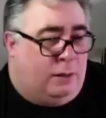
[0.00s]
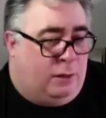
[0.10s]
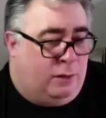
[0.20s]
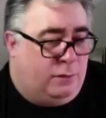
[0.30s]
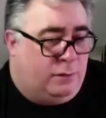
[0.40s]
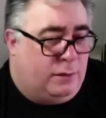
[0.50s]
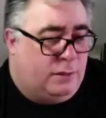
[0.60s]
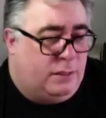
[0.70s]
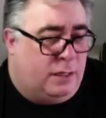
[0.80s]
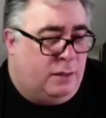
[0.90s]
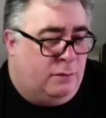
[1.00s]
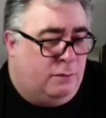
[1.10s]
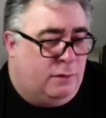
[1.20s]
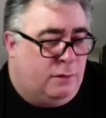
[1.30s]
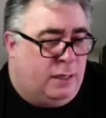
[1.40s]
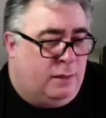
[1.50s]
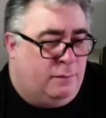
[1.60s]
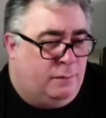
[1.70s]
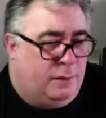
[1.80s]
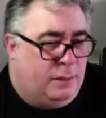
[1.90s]
a lot. So
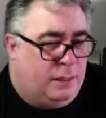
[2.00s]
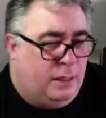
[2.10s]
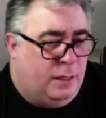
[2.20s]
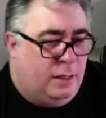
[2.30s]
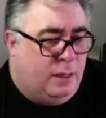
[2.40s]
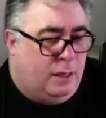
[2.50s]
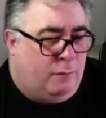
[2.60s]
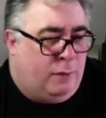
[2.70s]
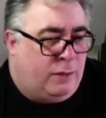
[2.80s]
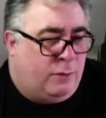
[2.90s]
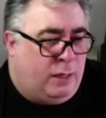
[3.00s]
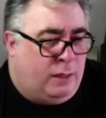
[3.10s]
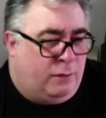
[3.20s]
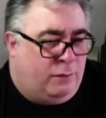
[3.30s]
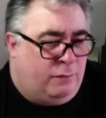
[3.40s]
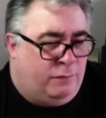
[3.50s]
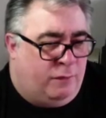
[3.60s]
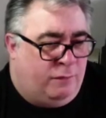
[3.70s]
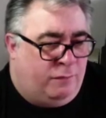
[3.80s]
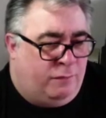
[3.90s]
I read quite a lot of
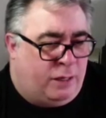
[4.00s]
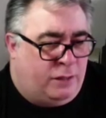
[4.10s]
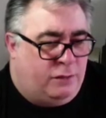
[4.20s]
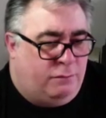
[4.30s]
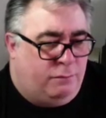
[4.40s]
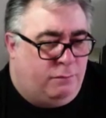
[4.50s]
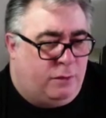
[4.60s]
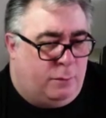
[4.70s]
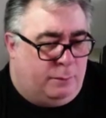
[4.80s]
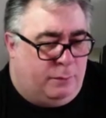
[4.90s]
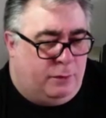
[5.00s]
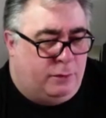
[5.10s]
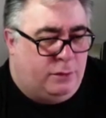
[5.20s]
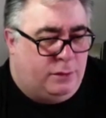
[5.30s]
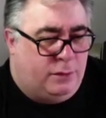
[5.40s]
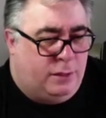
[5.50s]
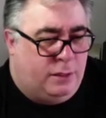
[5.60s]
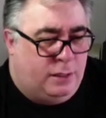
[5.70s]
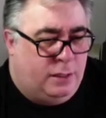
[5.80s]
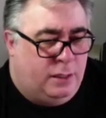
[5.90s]
French comic books.
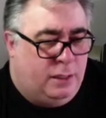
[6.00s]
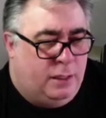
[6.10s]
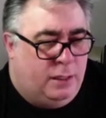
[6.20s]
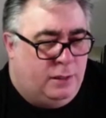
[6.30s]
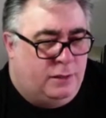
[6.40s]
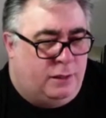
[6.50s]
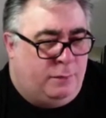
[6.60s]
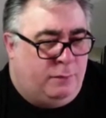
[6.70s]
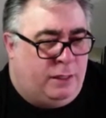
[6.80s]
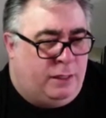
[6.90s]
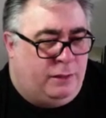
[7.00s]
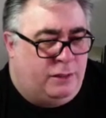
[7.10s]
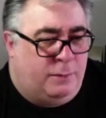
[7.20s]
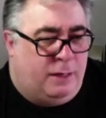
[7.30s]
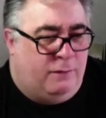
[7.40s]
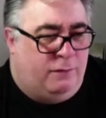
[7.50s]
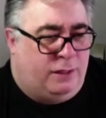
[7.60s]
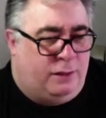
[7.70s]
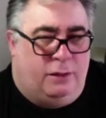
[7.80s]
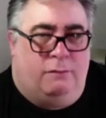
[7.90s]
So I've been reading just about
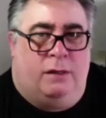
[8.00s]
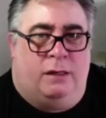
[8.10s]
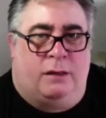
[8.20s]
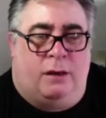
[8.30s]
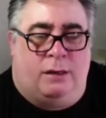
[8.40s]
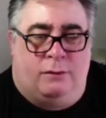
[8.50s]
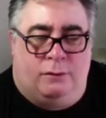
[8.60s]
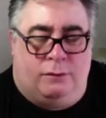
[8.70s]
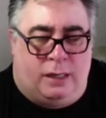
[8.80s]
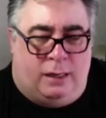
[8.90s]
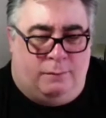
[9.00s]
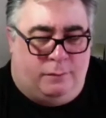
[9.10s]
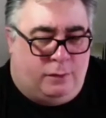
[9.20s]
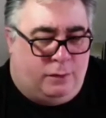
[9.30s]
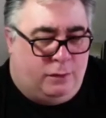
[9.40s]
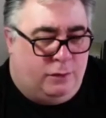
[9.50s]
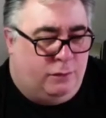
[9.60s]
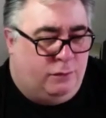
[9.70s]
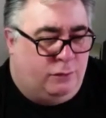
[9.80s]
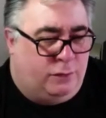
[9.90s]
everything that a guy called
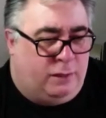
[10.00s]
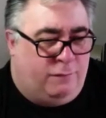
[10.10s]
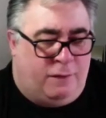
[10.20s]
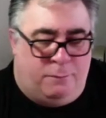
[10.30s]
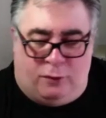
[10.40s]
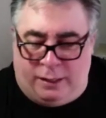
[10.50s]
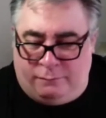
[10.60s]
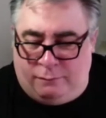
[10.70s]
Jordi Lefebvre